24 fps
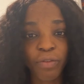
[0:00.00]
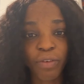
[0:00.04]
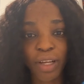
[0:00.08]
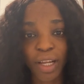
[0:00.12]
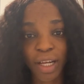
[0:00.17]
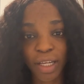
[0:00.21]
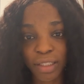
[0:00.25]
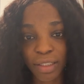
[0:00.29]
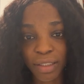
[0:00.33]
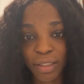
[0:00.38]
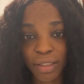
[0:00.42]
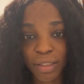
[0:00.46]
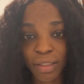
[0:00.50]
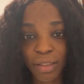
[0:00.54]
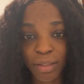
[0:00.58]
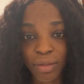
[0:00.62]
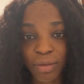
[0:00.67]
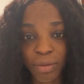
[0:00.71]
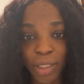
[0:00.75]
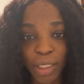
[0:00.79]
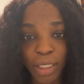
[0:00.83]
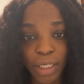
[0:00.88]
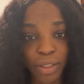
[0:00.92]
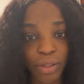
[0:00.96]
learned
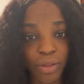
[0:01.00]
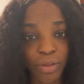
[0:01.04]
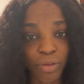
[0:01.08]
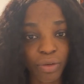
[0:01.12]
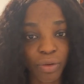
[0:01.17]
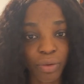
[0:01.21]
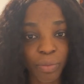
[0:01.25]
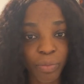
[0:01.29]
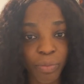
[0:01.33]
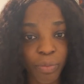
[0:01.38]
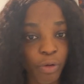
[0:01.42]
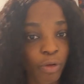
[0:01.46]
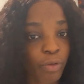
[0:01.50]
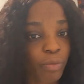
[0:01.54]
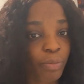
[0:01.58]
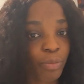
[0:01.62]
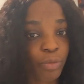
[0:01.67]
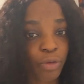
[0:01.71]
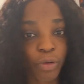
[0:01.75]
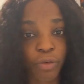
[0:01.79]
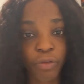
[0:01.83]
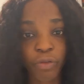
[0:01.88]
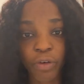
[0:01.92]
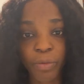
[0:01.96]
in
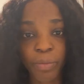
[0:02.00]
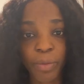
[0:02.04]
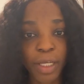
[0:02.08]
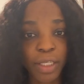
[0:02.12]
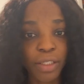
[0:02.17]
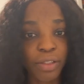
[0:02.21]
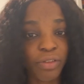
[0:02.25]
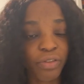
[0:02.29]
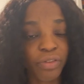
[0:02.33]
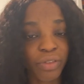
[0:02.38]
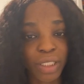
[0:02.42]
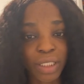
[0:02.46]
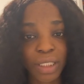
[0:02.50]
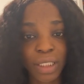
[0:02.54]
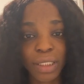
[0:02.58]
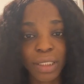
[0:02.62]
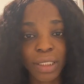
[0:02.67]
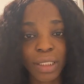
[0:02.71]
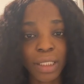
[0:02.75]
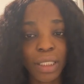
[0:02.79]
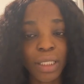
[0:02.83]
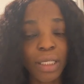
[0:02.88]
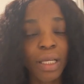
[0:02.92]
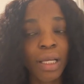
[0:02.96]
your former
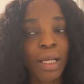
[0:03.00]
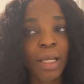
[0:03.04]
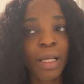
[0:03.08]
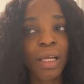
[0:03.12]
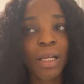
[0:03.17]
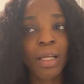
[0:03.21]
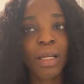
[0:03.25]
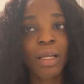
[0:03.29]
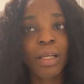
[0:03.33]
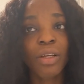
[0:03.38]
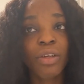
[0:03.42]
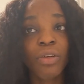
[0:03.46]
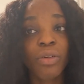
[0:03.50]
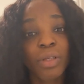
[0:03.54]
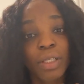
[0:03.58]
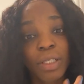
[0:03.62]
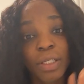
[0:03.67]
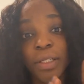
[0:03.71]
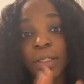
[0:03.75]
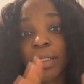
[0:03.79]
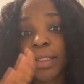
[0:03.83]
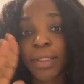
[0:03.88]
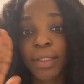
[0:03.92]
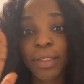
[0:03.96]
university.
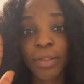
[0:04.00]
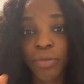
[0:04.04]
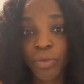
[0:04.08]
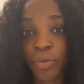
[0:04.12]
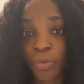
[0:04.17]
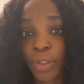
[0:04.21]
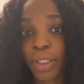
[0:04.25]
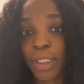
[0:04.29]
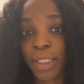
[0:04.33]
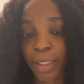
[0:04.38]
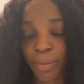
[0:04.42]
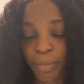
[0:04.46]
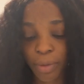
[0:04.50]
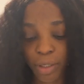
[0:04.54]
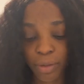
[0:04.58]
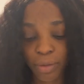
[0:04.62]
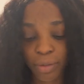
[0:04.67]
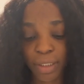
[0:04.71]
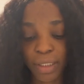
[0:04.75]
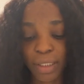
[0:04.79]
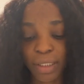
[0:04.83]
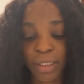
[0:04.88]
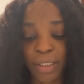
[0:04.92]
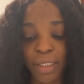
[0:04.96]
The good thing about
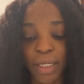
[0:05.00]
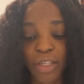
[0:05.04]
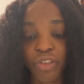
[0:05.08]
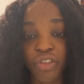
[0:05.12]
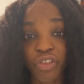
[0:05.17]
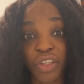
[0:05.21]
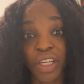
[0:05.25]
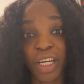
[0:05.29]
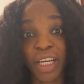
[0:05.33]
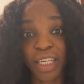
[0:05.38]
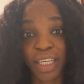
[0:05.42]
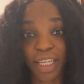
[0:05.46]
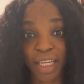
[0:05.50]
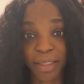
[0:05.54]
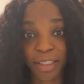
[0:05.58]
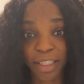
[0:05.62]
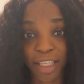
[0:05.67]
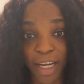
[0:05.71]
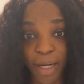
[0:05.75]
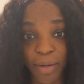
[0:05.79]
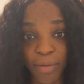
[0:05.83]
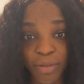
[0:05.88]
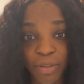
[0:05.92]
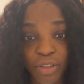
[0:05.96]
it is that you can
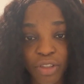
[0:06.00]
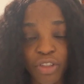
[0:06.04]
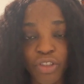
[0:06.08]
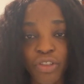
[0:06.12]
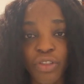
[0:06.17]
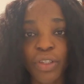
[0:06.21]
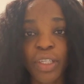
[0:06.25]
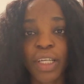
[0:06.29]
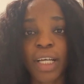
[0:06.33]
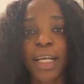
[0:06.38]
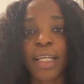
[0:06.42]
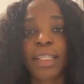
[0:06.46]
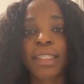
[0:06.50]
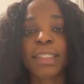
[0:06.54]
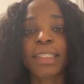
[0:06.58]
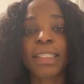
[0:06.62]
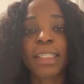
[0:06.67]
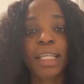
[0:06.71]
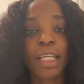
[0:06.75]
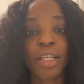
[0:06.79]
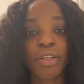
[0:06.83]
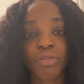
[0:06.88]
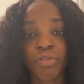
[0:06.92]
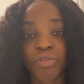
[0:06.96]
adapt, you can
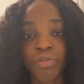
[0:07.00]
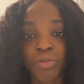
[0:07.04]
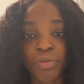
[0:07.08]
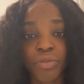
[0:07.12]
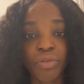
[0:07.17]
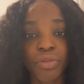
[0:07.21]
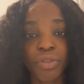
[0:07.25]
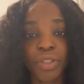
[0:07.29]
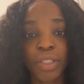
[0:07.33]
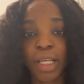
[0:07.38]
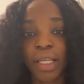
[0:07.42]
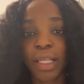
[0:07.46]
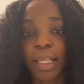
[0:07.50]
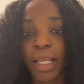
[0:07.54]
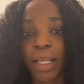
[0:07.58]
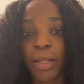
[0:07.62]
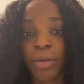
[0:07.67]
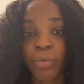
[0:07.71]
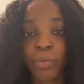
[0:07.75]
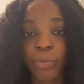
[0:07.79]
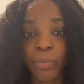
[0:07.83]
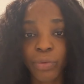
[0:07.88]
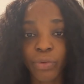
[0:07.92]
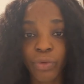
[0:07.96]
scale through, you can get
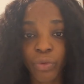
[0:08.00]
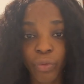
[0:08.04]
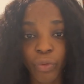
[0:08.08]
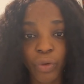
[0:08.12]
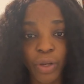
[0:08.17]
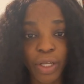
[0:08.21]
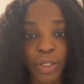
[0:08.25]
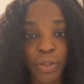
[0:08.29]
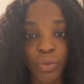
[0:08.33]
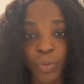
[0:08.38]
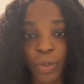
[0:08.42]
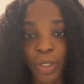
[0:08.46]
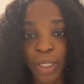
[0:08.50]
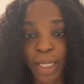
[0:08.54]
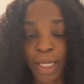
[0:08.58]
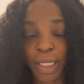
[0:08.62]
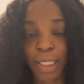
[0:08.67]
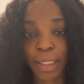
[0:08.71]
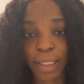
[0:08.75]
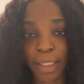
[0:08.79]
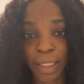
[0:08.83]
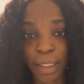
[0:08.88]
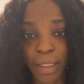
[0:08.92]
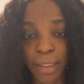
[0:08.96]
good grade
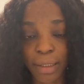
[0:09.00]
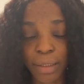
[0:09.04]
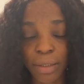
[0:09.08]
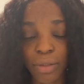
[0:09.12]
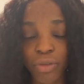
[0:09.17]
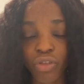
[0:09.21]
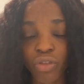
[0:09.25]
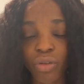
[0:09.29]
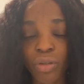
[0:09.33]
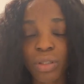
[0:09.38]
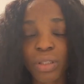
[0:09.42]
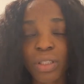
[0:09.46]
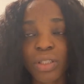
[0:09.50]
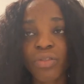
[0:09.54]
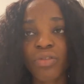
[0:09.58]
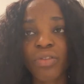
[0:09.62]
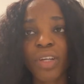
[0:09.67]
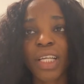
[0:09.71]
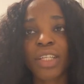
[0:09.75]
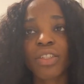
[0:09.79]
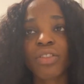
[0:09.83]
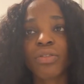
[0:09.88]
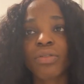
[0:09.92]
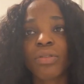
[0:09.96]
regardless. Just
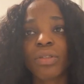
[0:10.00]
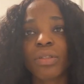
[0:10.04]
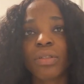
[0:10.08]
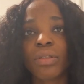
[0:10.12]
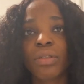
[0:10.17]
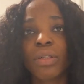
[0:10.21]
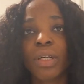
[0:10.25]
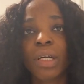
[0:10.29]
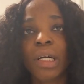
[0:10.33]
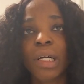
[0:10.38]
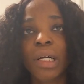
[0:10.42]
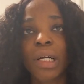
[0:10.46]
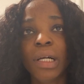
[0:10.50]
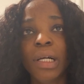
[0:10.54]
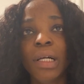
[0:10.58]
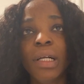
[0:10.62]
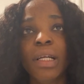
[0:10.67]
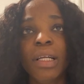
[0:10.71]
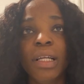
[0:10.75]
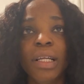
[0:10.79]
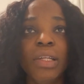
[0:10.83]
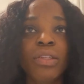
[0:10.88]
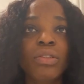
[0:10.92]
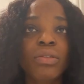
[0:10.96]
try to.
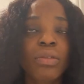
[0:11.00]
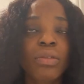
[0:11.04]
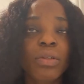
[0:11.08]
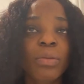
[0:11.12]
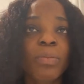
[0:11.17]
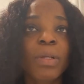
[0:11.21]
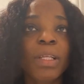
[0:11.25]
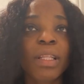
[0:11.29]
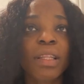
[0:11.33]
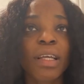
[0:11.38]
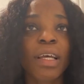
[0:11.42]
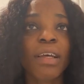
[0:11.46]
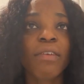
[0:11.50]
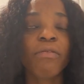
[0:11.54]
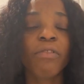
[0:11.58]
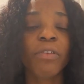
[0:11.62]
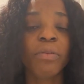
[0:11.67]
It took me time